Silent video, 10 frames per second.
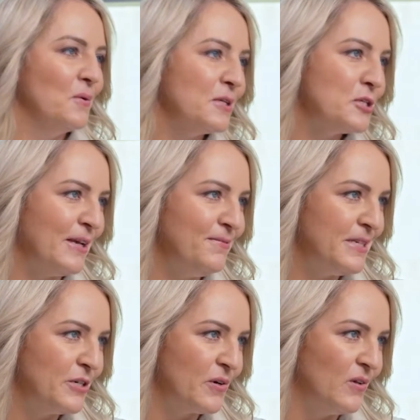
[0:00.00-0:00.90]
you're the Chief
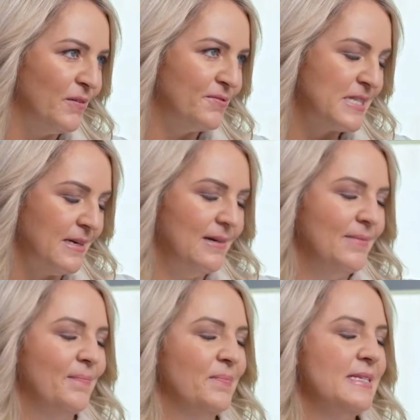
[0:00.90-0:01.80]
Digital Officer.
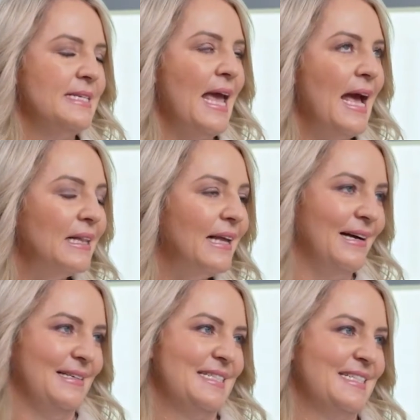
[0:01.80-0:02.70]
Tell
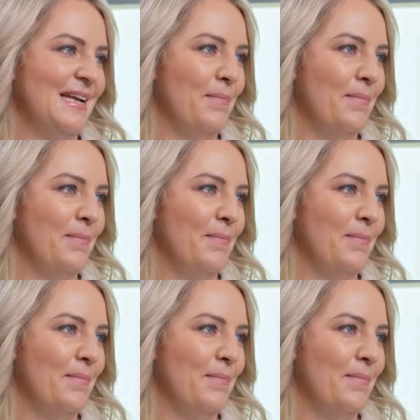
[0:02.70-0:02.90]
us